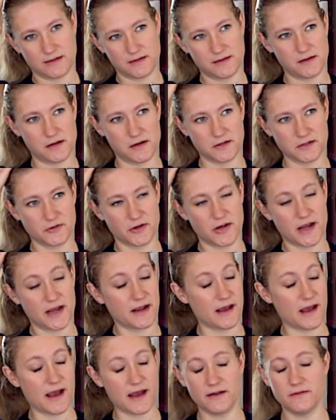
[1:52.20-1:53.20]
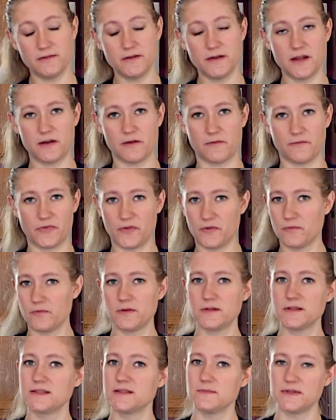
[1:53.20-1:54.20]
hard crack. I don't know. The
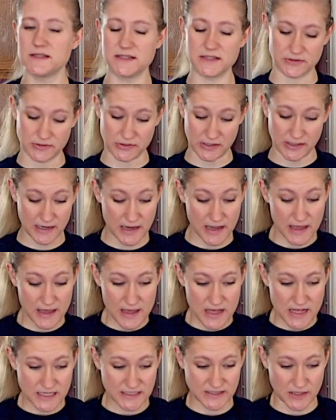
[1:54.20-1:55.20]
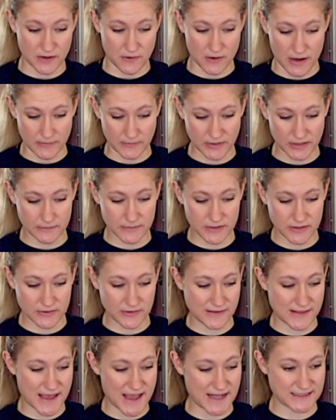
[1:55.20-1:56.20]
world's a mystery. So I'm going to be
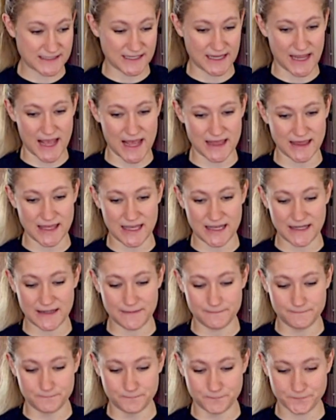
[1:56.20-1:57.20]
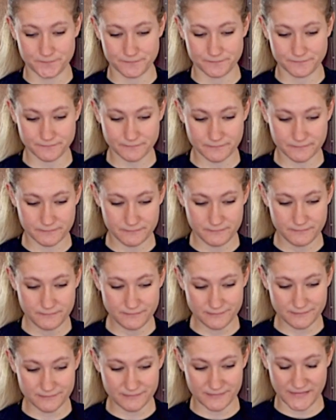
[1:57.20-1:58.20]
doing that, and then,
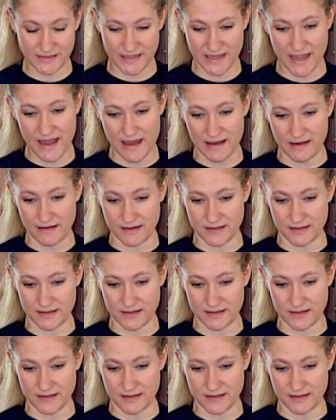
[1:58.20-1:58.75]
yeah,